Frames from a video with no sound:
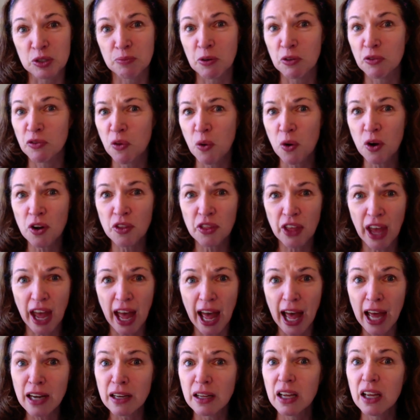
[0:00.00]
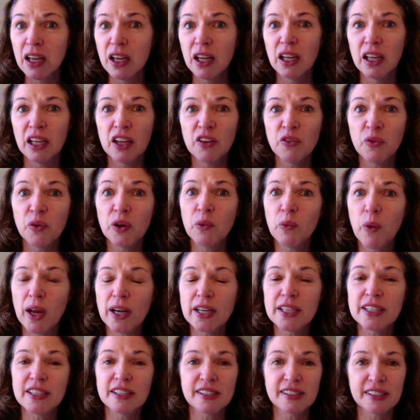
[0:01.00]
Before that, if we
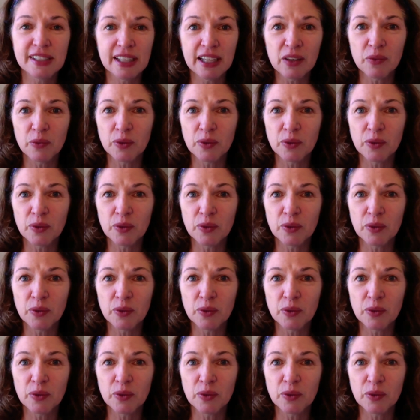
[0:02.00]
wanted to sit,